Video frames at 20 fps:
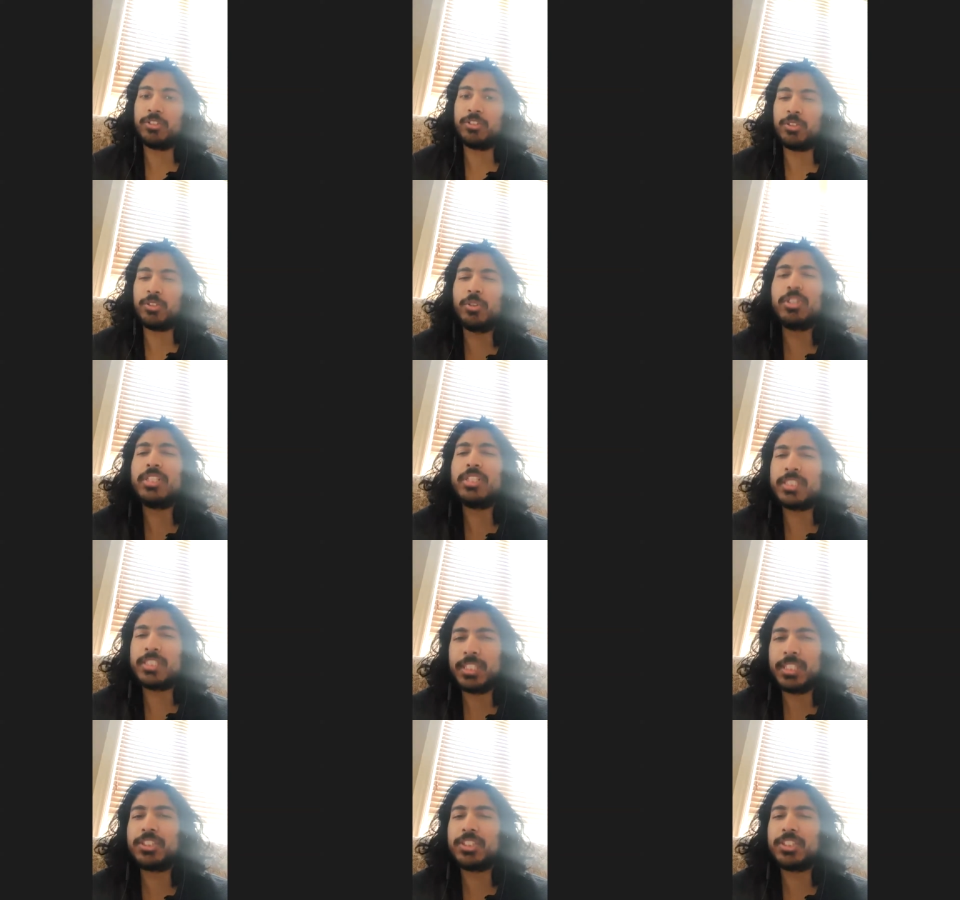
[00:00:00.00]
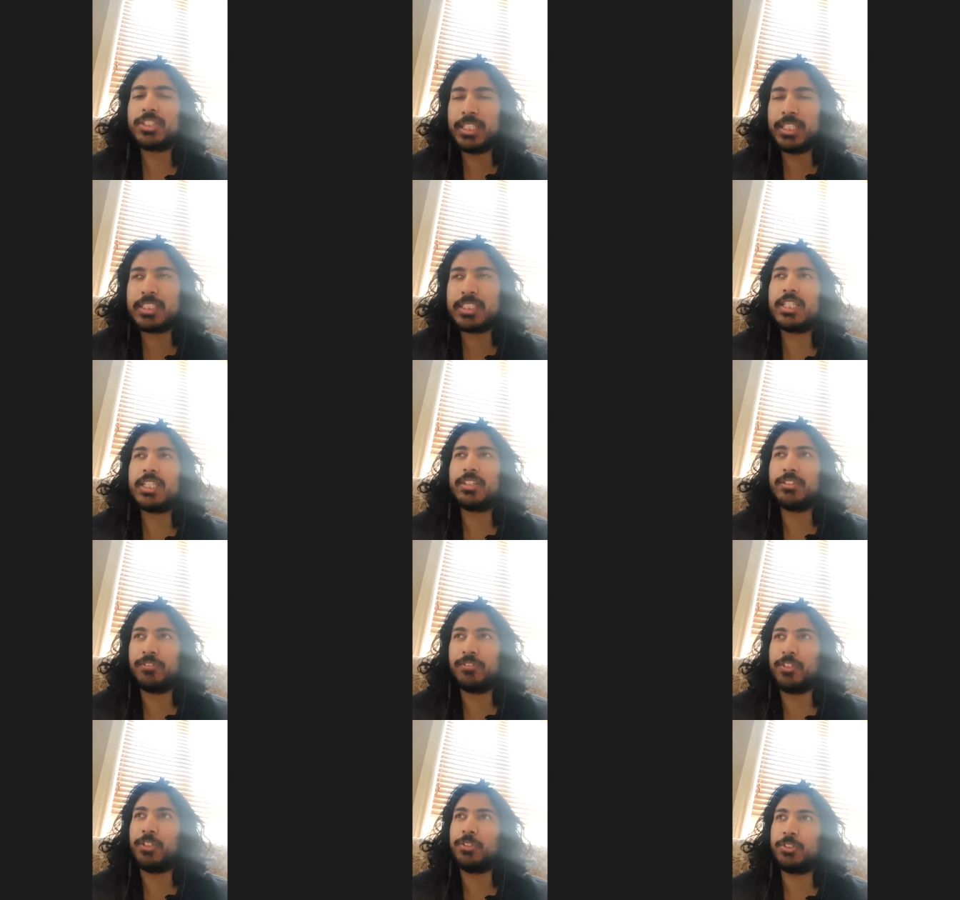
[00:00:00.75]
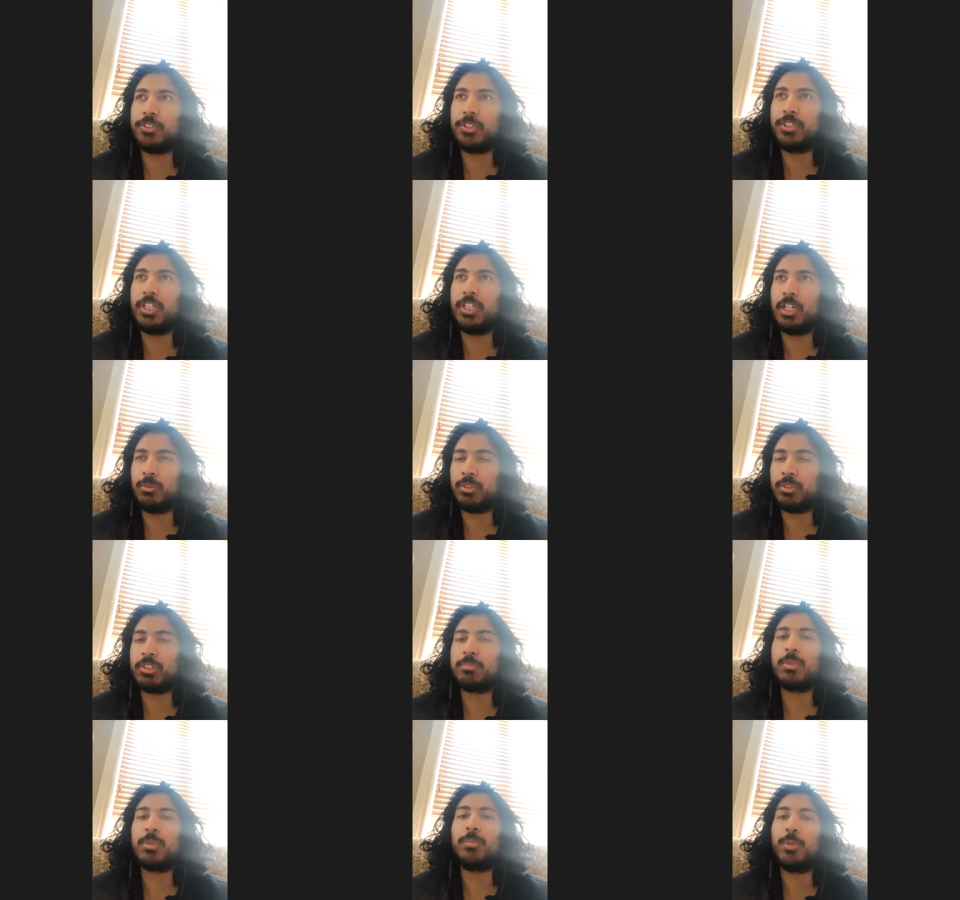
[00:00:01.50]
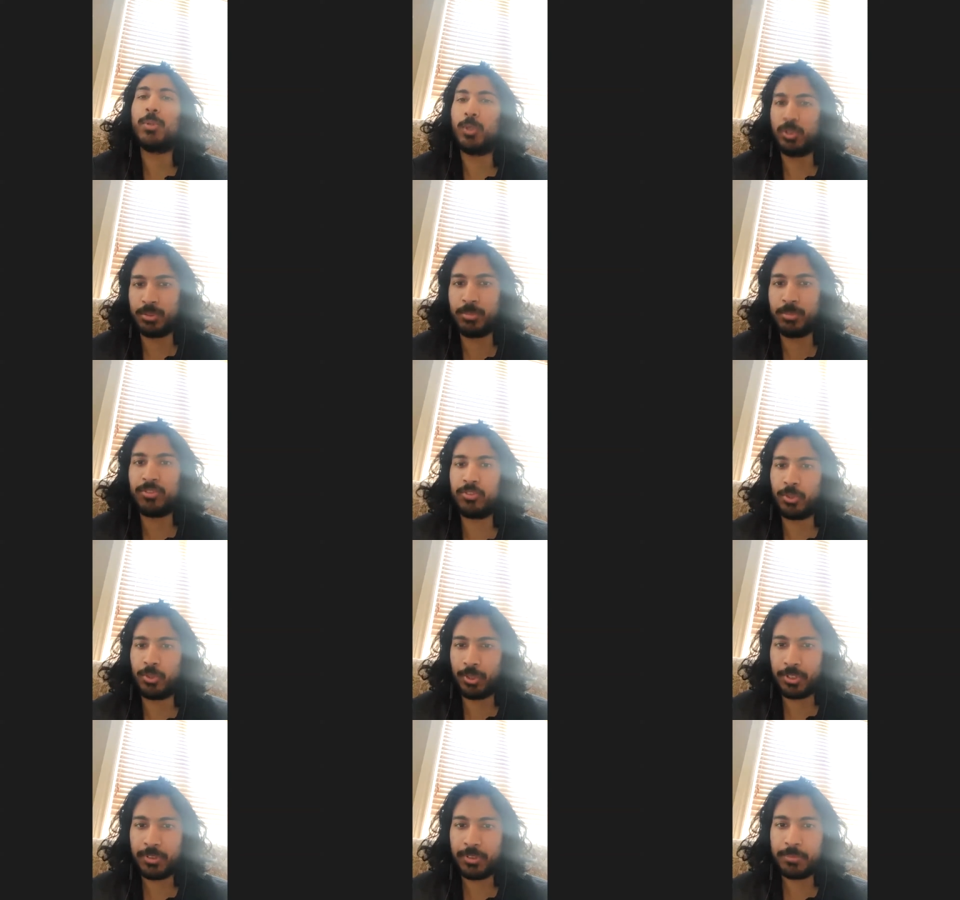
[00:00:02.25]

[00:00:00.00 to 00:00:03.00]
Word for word: So it, essentially, it's like the filter that was proposed before.